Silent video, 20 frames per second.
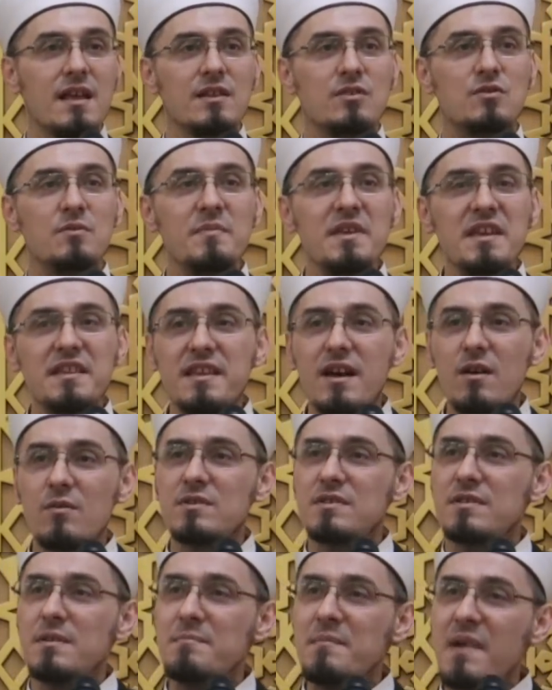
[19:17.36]
To me, that
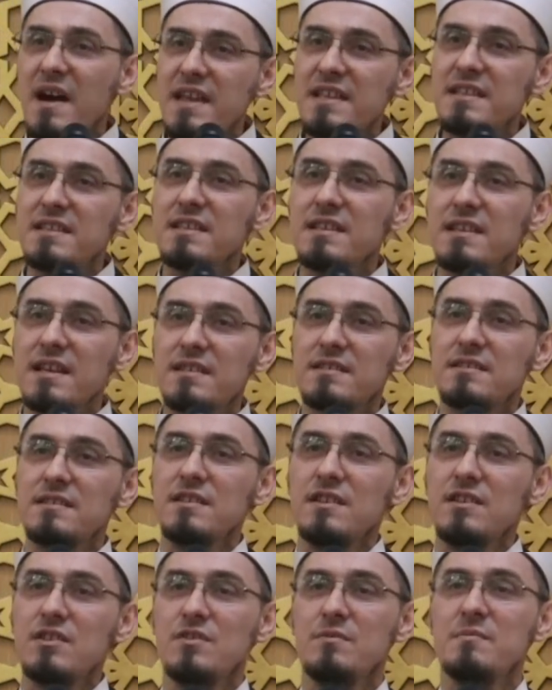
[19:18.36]
was a mighty
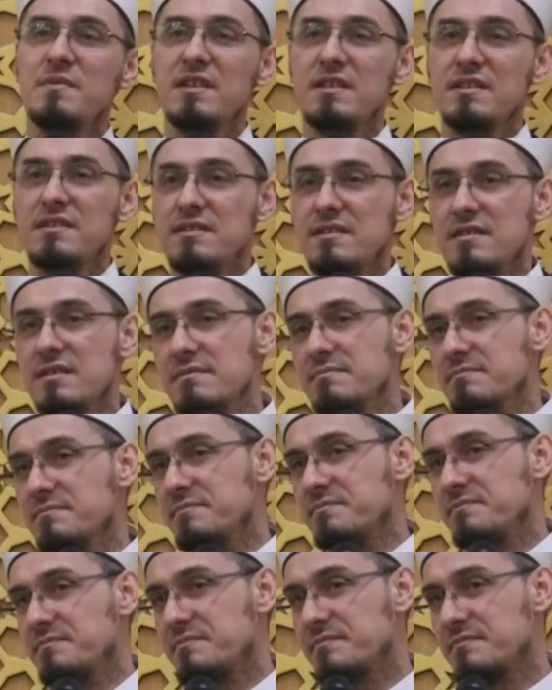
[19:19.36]
lesson in humility.
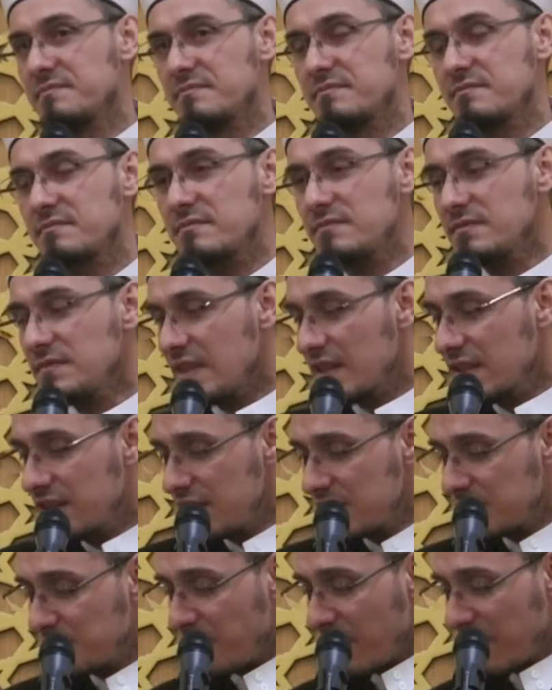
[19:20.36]

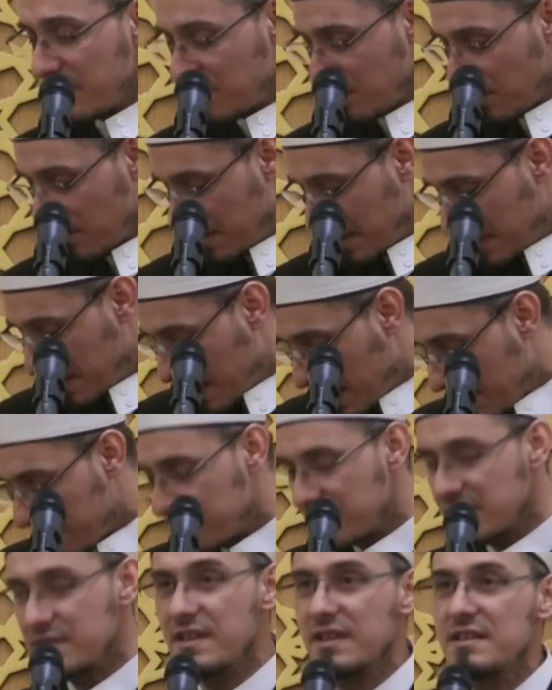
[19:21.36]
Despite all the
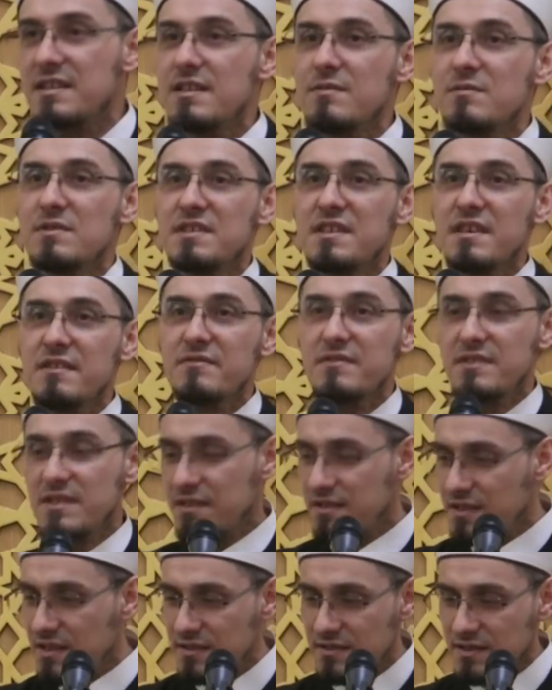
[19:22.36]
gifts that he was
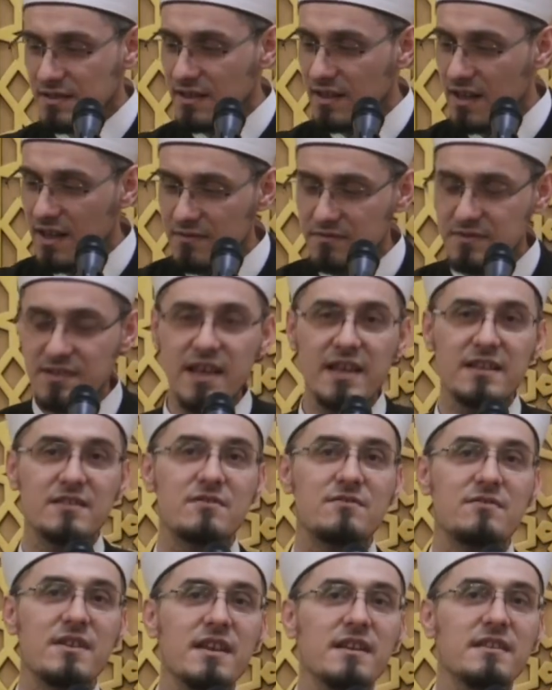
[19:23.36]
gifted, this glove,
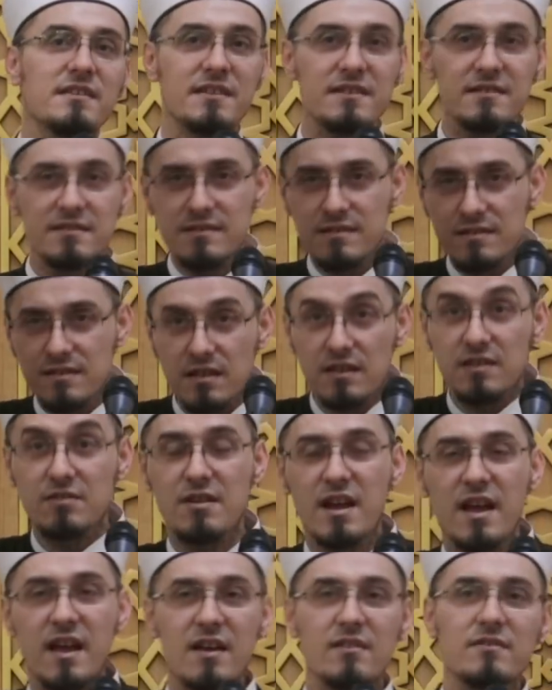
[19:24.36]
that ring, this, the
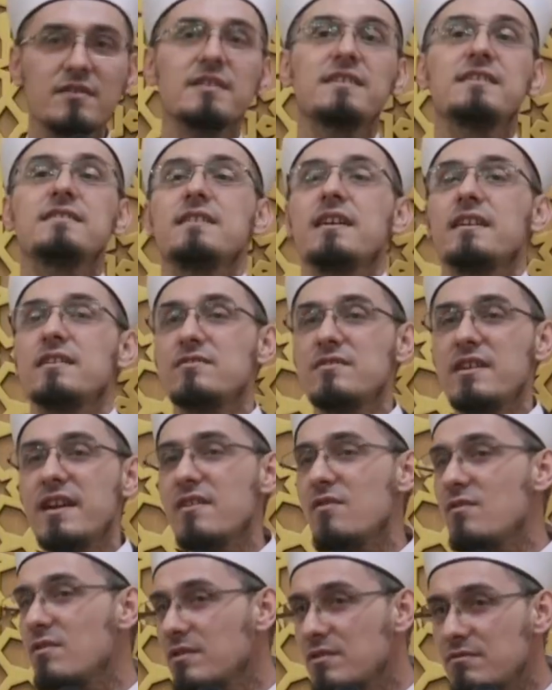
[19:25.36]
crown, etc.,
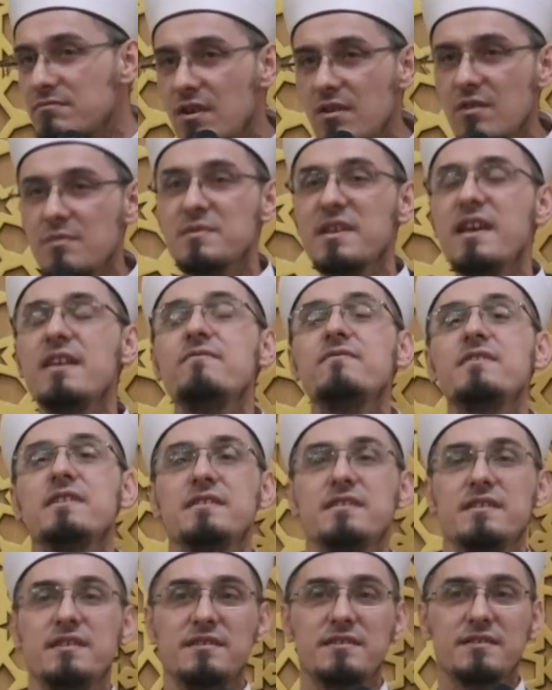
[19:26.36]
all the robes,
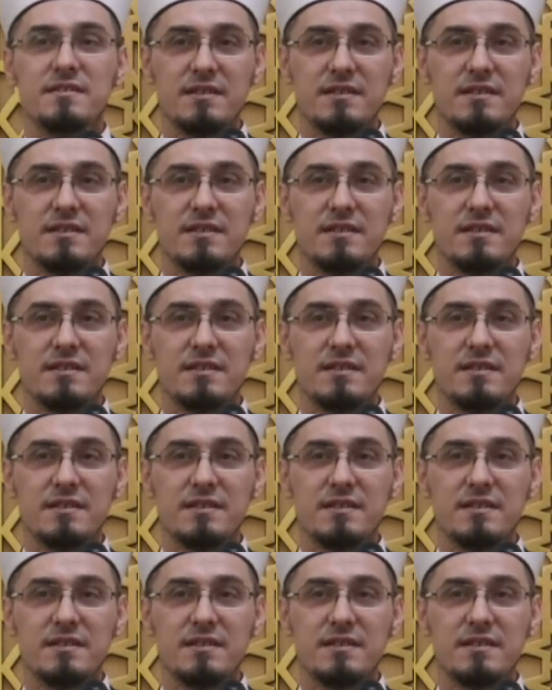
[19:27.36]
everything.